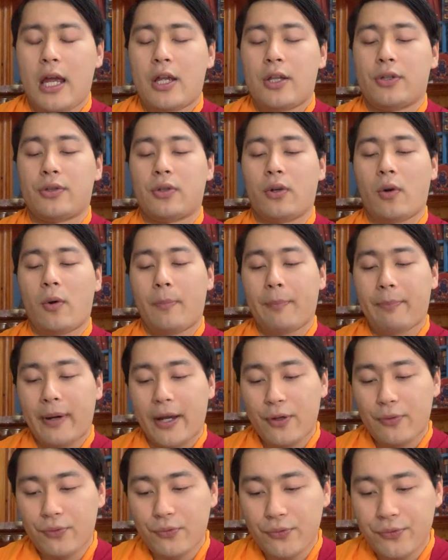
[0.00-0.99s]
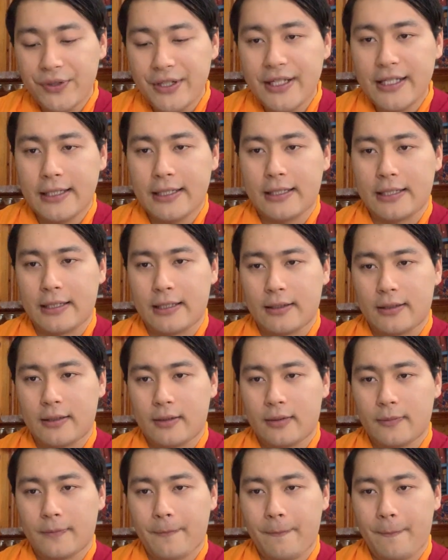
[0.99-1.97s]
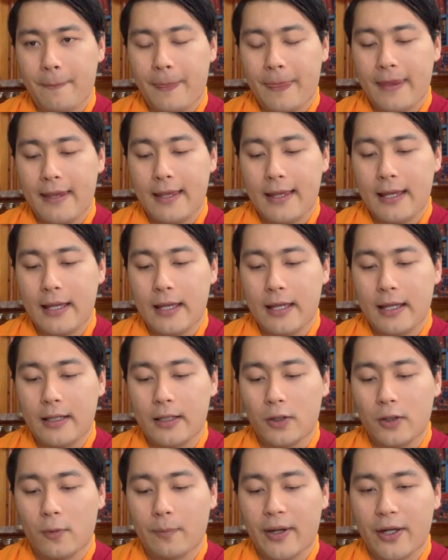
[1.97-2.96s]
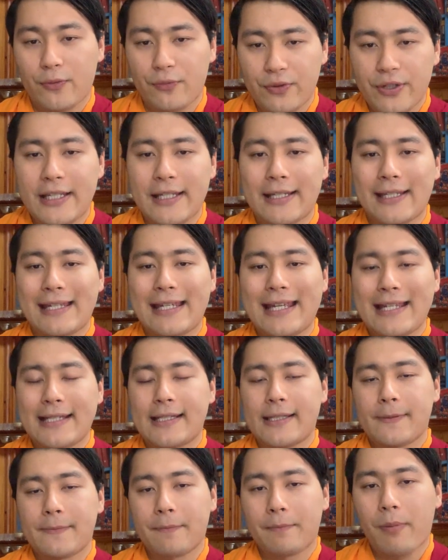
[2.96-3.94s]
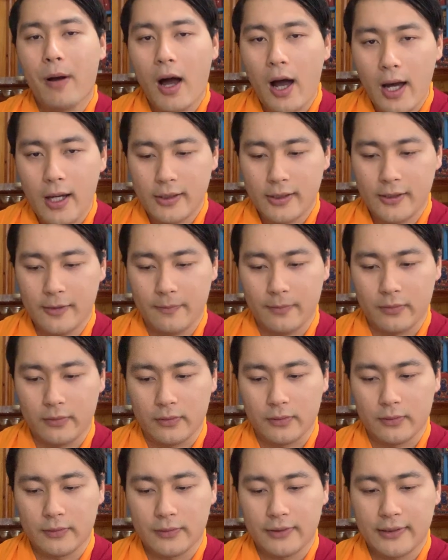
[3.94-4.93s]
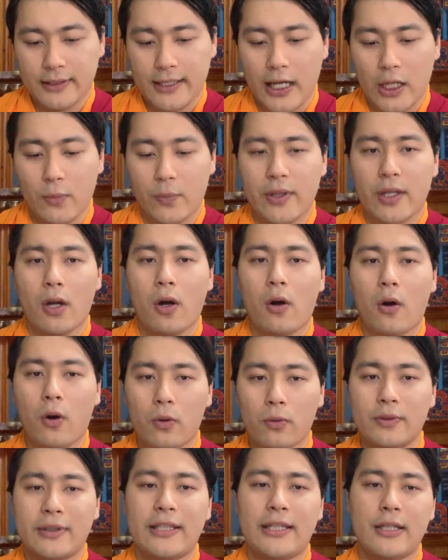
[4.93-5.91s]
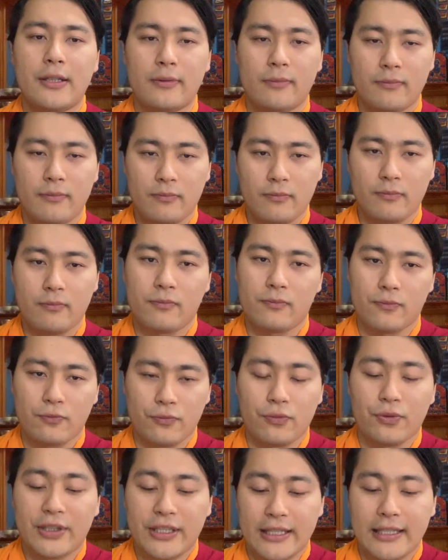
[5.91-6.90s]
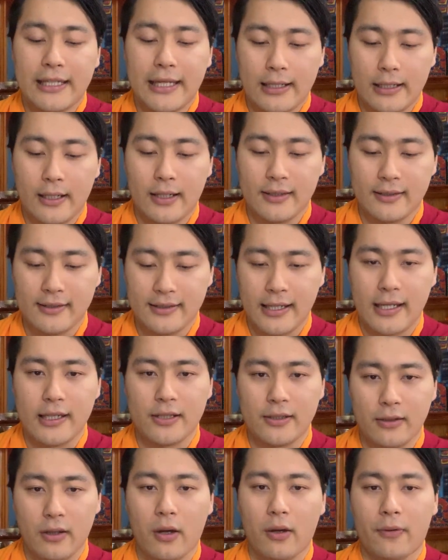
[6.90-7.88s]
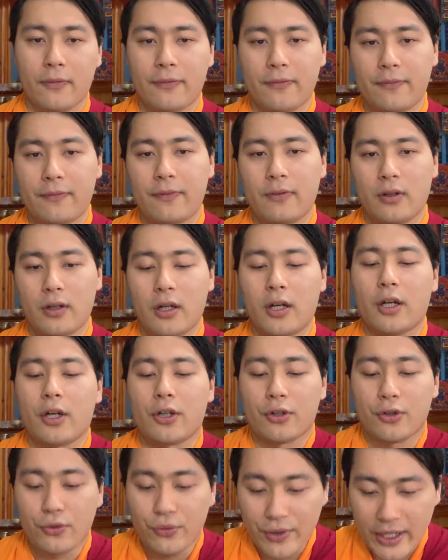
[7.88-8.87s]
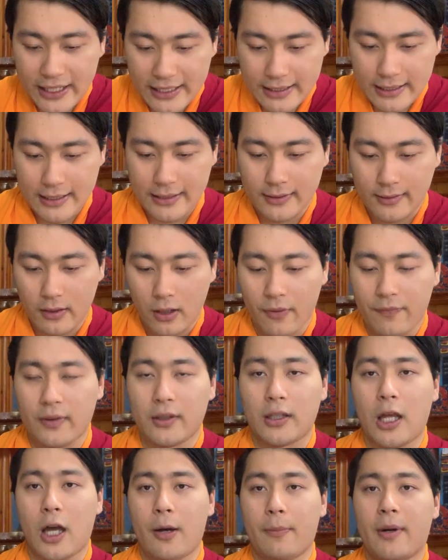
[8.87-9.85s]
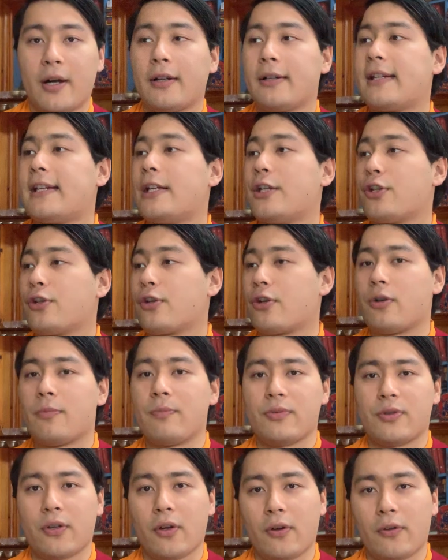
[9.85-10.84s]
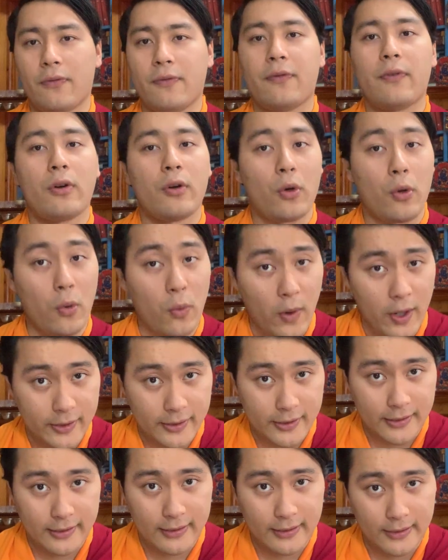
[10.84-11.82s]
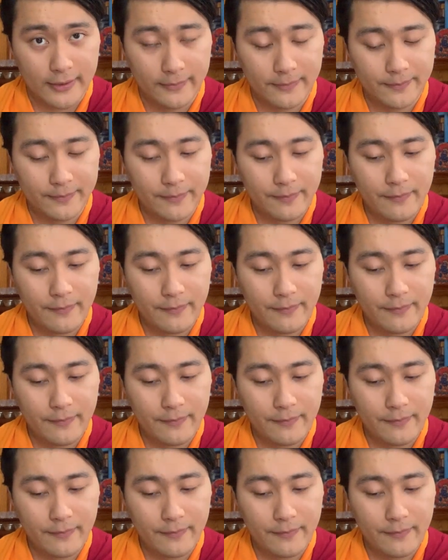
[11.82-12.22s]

So by reading it, it's possible that we only really get a sense of greatness of a lama in terms of quantity,